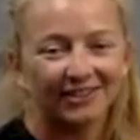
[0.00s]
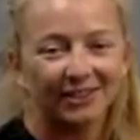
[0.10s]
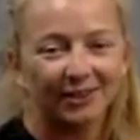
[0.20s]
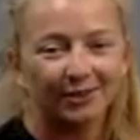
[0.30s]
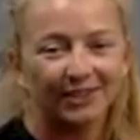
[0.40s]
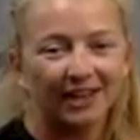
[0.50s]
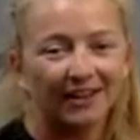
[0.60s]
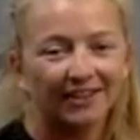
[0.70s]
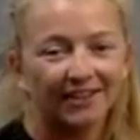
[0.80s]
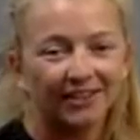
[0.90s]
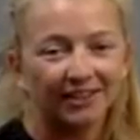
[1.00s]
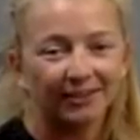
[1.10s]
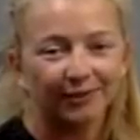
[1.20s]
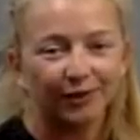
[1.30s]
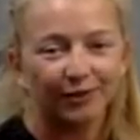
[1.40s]
toes under, lift
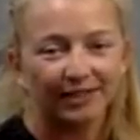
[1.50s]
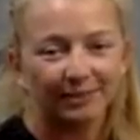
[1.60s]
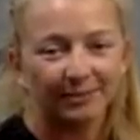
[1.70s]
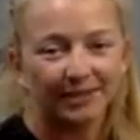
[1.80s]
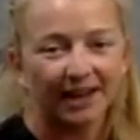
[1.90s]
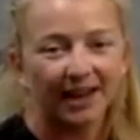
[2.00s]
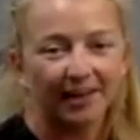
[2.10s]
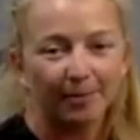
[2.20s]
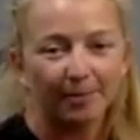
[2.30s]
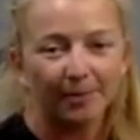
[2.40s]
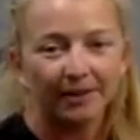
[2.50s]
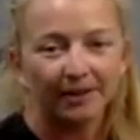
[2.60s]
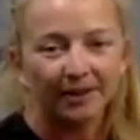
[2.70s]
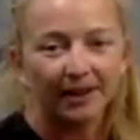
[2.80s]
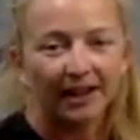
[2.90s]
those hips up,
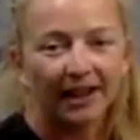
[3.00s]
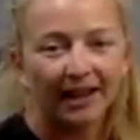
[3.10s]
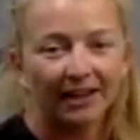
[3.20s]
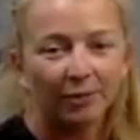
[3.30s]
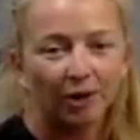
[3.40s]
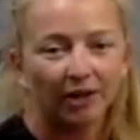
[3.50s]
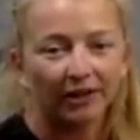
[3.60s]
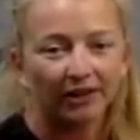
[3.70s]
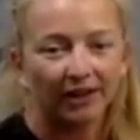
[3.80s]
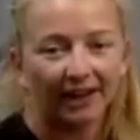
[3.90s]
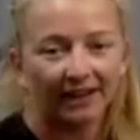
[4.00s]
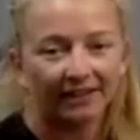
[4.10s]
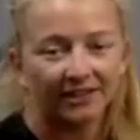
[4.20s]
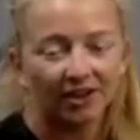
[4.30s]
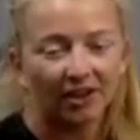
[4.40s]
and walk your hands
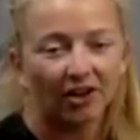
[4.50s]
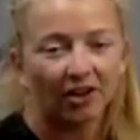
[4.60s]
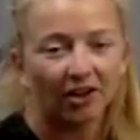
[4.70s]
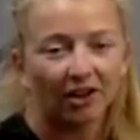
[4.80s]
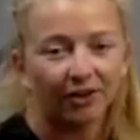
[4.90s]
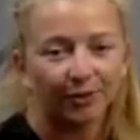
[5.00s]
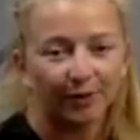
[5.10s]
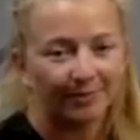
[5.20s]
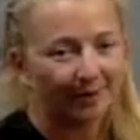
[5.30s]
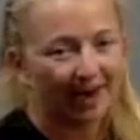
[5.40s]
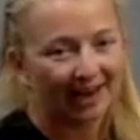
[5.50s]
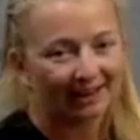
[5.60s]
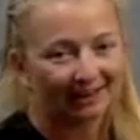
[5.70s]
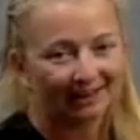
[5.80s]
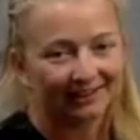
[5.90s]
all the way back
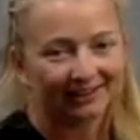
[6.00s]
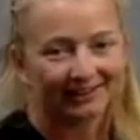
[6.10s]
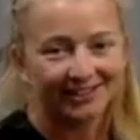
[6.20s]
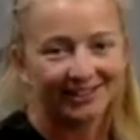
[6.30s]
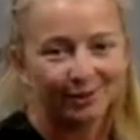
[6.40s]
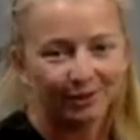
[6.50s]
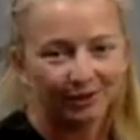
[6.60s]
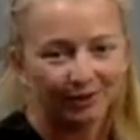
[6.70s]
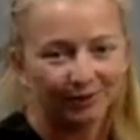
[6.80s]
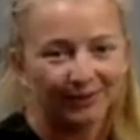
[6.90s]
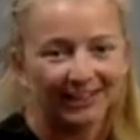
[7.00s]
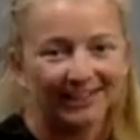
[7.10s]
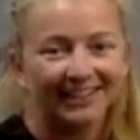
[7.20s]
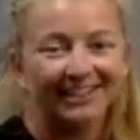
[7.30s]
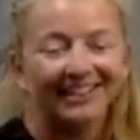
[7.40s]
to your feet,
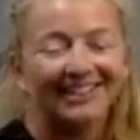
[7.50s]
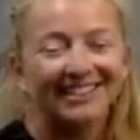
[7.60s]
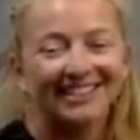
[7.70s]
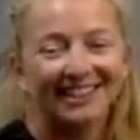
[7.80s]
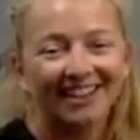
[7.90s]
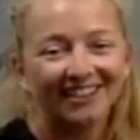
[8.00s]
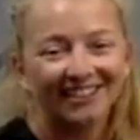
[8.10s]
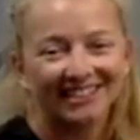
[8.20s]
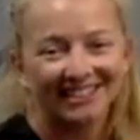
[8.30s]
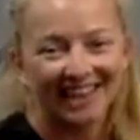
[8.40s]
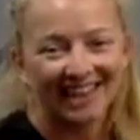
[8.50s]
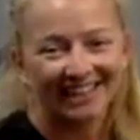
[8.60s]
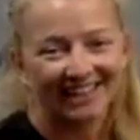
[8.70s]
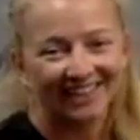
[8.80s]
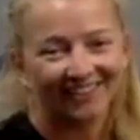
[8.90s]
slowly standing
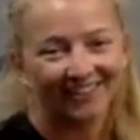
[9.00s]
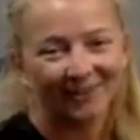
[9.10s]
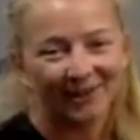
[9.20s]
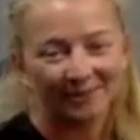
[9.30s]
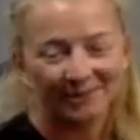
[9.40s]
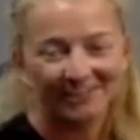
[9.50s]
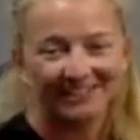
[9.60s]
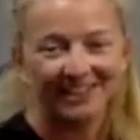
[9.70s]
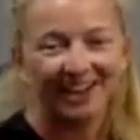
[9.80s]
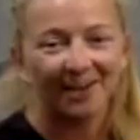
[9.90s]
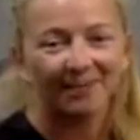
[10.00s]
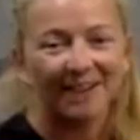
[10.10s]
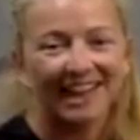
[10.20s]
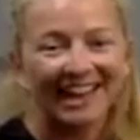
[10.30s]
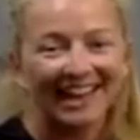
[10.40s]
all the way up to the top,
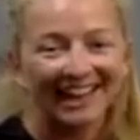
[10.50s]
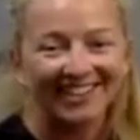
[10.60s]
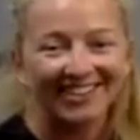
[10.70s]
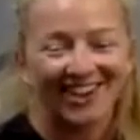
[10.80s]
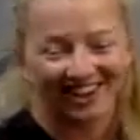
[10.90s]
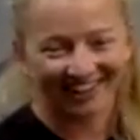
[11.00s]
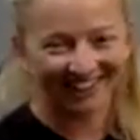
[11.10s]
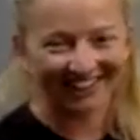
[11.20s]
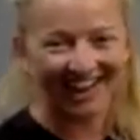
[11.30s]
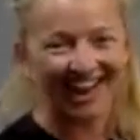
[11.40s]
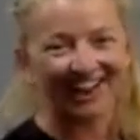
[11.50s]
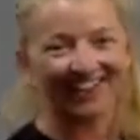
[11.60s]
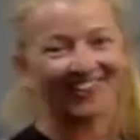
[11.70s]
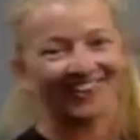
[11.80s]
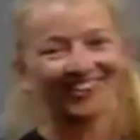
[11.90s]
and jog it
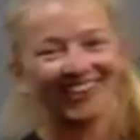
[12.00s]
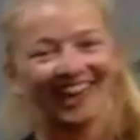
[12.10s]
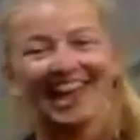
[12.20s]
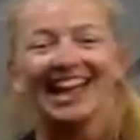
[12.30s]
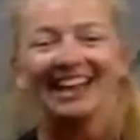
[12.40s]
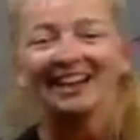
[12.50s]
out. Okay,